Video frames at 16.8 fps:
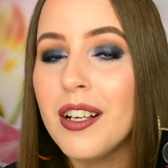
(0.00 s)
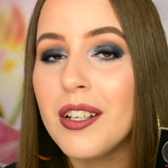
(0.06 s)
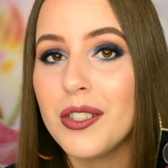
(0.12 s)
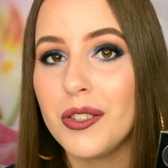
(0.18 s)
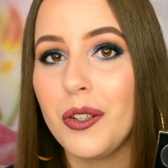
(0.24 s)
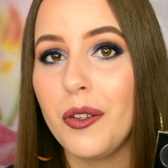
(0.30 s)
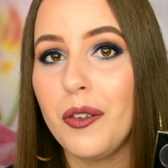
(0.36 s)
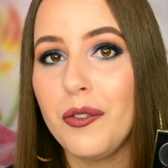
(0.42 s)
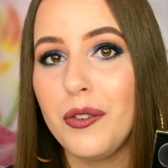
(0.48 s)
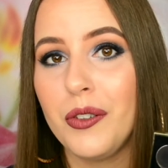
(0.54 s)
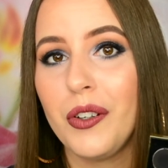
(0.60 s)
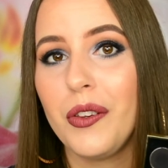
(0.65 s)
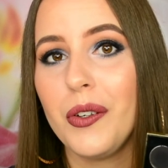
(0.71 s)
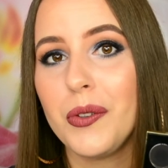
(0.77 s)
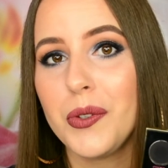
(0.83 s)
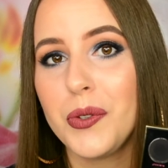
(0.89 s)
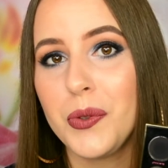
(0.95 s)
So for
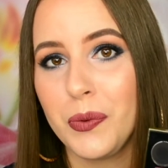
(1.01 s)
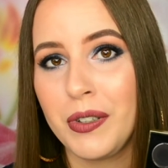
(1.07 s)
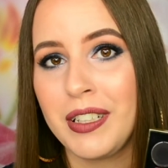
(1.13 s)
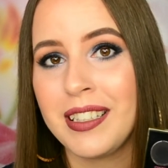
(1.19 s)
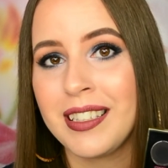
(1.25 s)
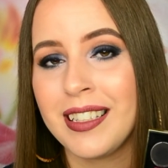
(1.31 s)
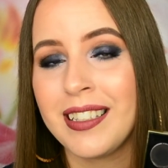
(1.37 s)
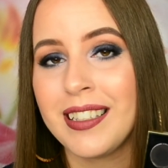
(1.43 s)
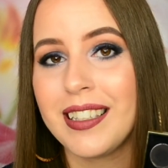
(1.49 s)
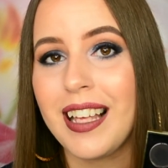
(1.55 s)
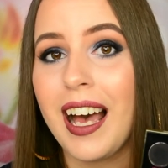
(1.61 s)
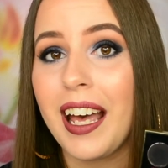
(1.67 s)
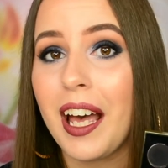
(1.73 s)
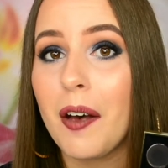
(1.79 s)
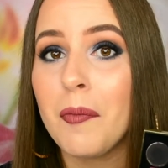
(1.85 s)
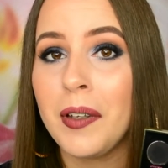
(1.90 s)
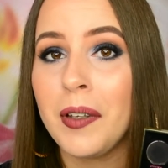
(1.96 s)
those reasons I
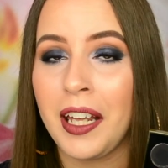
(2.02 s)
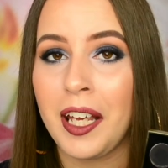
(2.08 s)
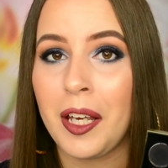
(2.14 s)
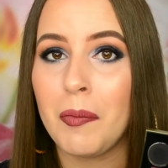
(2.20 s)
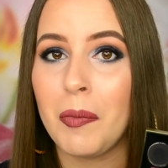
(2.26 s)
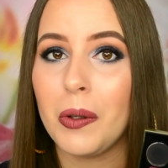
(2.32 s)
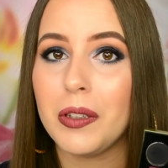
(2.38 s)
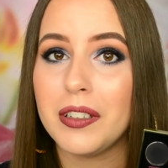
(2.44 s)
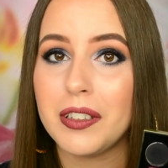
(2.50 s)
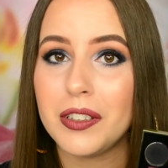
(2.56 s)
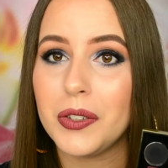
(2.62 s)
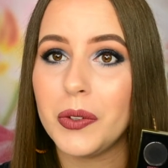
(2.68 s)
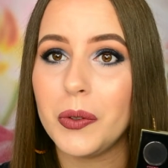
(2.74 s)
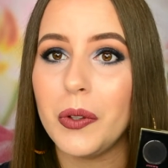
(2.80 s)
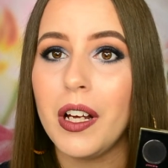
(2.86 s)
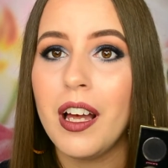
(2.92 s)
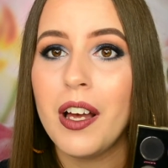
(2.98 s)
have been able
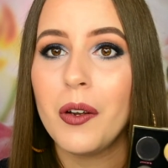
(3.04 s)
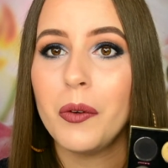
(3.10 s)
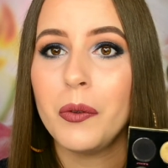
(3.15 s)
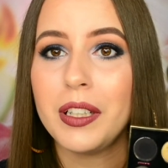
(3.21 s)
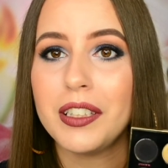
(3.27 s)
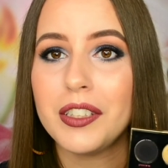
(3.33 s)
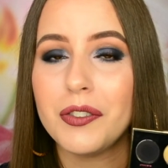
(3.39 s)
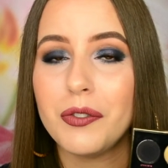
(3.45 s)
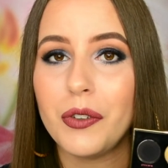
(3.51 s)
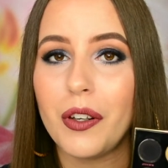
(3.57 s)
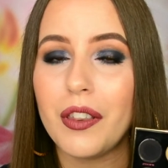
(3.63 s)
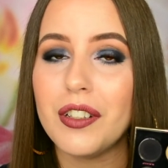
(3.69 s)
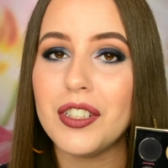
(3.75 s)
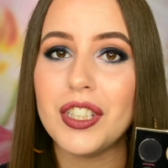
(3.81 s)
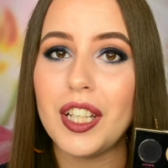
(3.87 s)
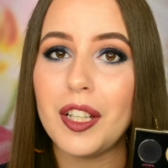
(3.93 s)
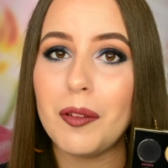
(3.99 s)
to reach for
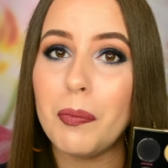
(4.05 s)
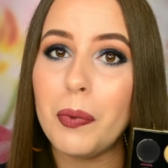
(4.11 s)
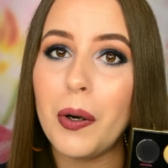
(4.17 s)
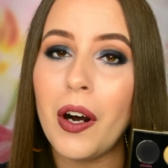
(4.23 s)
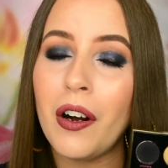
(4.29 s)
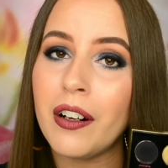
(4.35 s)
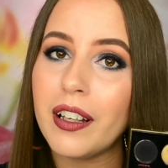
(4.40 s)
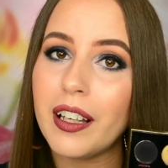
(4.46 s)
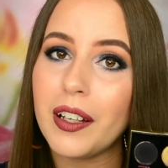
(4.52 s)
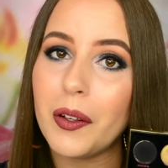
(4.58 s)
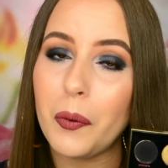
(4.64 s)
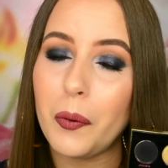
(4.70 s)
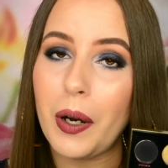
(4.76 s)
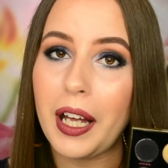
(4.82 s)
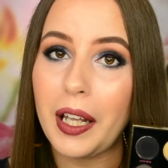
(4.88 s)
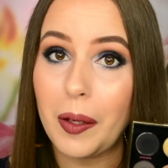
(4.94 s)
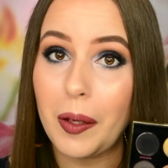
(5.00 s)
the shade Punk
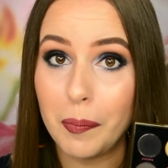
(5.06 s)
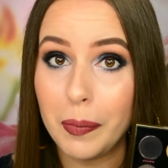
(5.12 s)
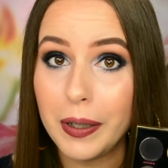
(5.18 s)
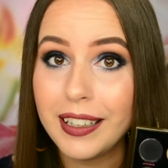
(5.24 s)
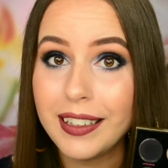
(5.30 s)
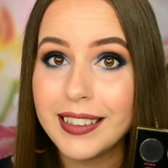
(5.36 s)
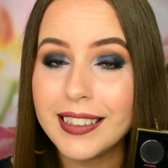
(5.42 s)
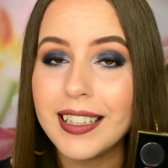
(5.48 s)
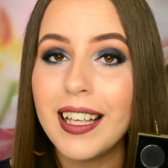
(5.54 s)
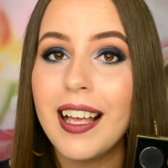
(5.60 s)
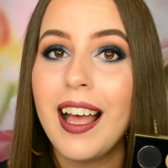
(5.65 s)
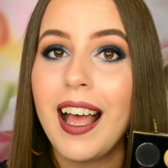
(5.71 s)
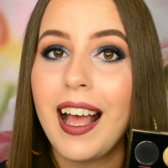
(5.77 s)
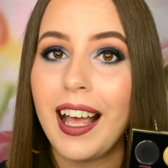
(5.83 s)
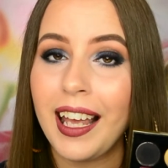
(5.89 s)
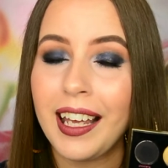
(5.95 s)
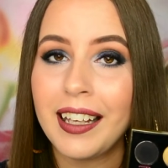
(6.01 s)
quite a bit,
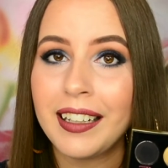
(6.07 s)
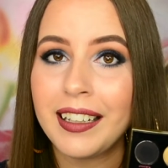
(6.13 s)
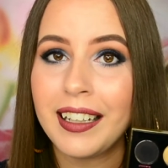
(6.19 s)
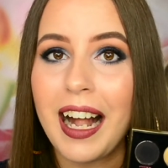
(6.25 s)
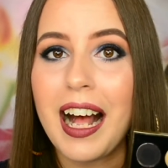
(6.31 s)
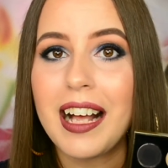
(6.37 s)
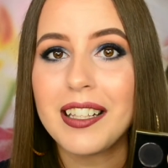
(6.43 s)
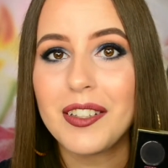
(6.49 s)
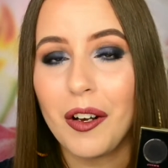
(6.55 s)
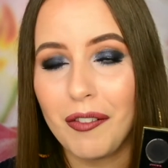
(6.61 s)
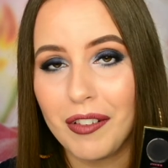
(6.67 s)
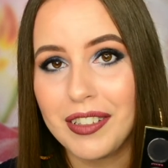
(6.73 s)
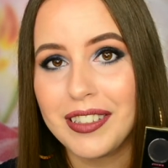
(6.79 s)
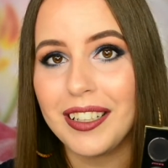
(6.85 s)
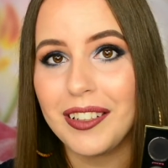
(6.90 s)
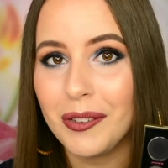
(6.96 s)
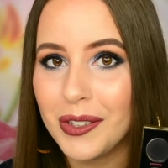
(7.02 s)
and it has
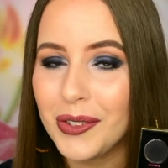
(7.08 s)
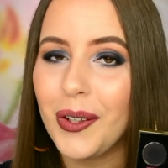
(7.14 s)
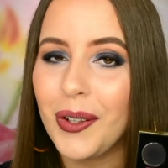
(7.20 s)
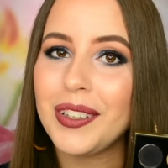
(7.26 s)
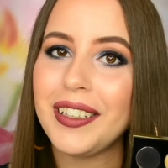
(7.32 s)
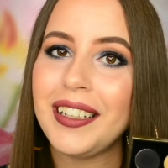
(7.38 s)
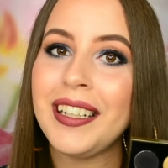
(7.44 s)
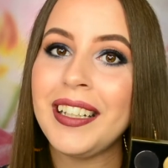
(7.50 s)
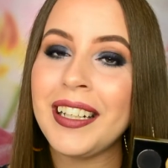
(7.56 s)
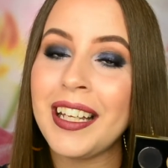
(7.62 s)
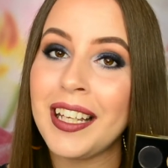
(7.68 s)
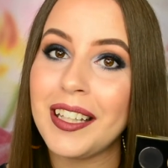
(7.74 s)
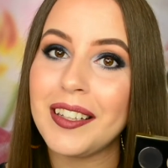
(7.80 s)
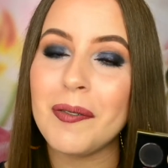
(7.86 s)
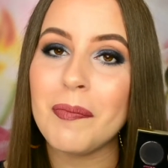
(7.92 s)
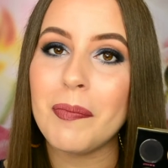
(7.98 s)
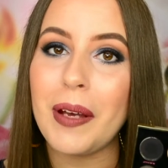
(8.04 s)
obviously resulted in
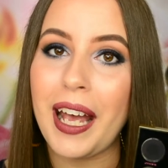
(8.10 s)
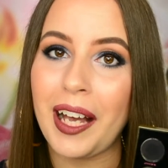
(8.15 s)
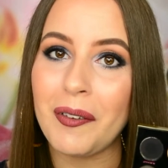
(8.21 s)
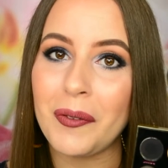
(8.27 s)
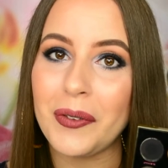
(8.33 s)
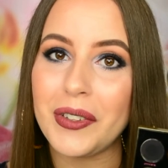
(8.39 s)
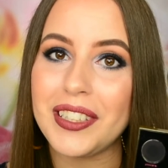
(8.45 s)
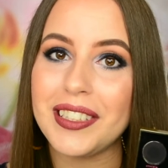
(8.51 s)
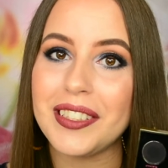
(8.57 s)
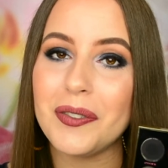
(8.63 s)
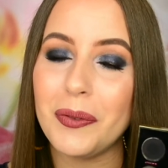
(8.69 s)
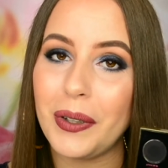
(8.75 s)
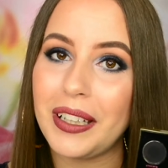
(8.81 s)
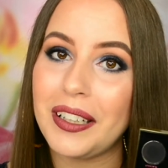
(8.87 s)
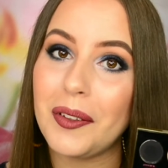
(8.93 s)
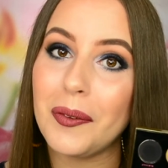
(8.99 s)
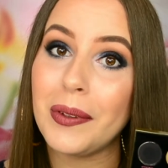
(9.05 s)
hitting pan, which is
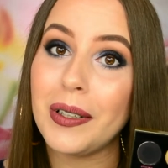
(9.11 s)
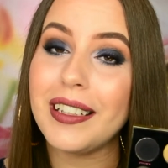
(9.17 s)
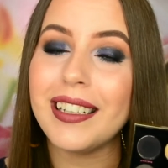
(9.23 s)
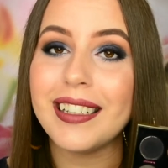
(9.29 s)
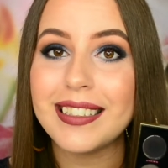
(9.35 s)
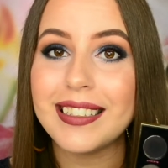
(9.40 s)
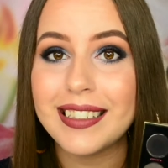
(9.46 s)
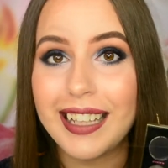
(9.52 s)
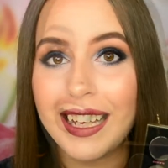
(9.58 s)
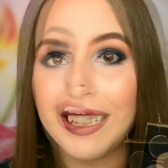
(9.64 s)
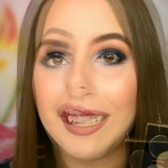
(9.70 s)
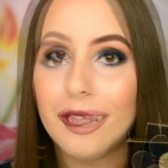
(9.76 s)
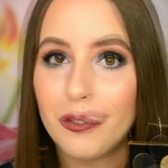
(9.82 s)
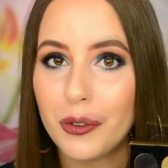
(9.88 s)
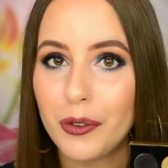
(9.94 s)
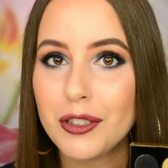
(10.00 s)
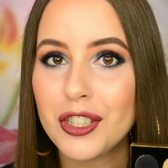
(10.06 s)
really exciting.
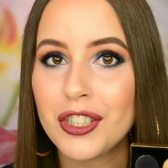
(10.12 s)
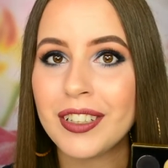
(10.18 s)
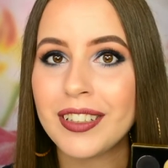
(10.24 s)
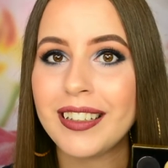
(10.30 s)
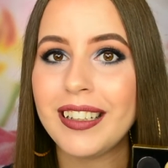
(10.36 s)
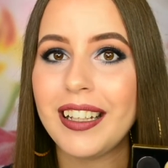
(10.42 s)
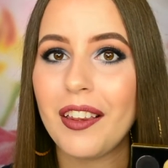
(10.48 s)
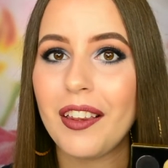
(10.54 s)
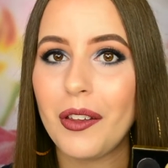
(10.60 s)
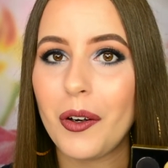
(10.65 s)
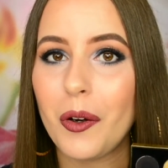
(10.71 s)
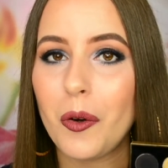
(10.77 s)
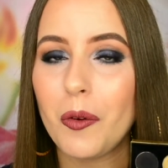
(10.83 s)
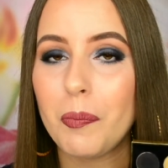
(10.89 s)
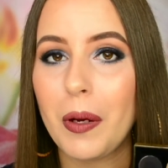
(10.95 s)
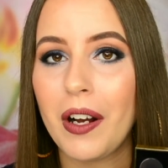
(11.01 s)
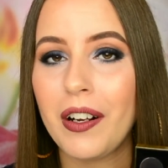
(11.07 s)
Unfortunately
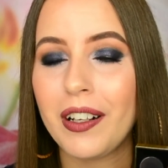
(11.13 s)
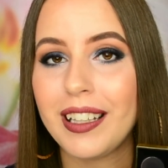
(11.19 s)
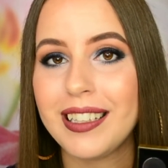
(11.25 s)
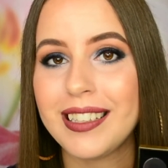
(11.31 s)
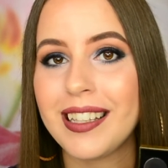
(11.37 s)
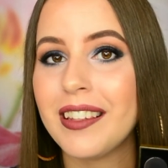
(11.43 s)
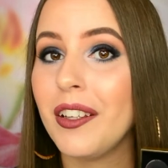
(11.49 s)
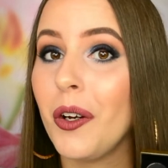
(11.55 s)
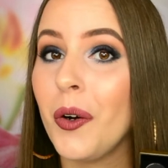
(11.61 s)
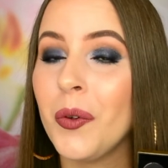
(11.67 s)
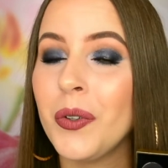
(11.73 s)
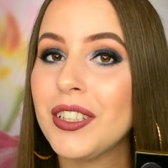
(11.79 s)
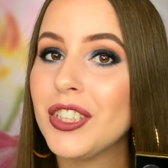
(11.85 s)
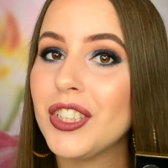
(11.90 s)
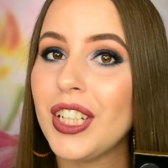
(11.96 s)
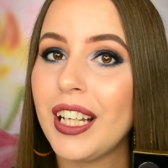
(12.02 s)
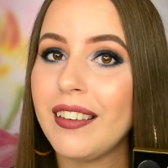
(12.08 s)
though, Punk is the only
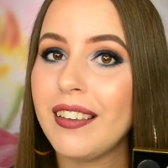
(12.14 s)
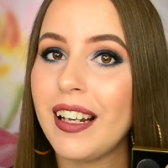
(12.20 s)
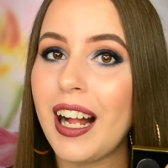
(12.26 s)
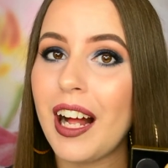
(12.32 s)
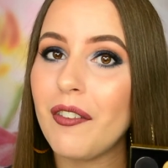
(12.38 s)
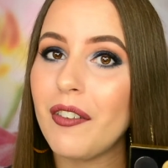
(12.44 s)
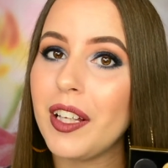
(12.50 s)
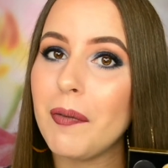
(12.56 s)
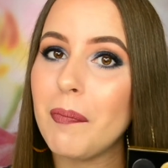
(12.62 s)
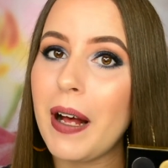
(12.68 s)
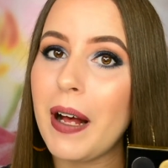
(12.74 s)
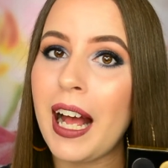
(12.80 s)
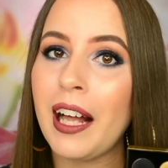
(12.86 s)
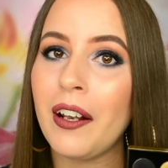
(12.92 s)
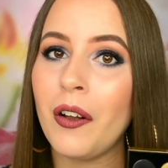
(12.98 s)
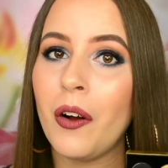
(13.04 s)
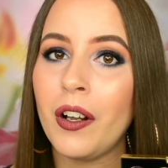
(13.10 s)
shade that I've hit
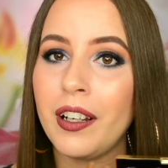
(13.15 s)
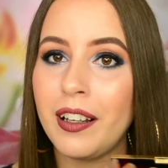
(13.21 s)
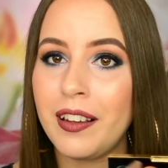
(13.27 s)
pan on